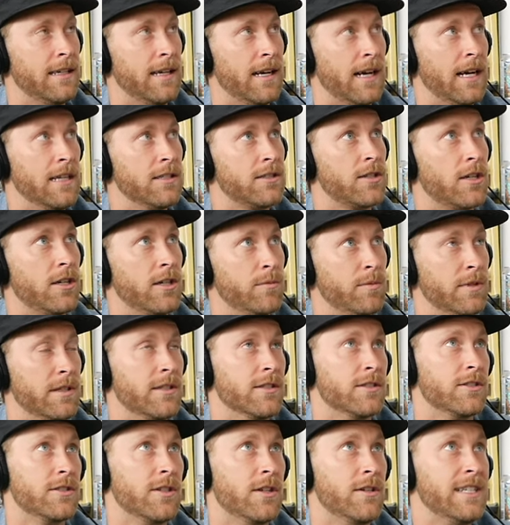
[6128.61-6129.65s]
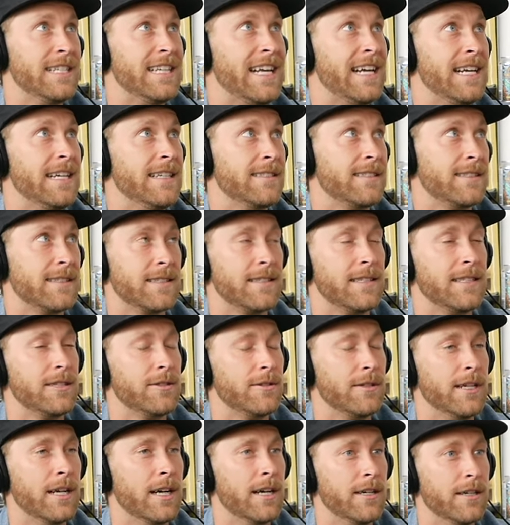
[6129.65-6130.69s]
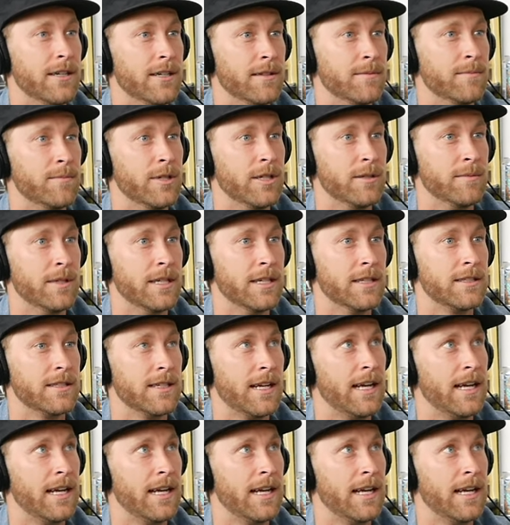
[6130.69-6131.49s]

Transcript: I started with the Sony A sixty-three hundred pretty much.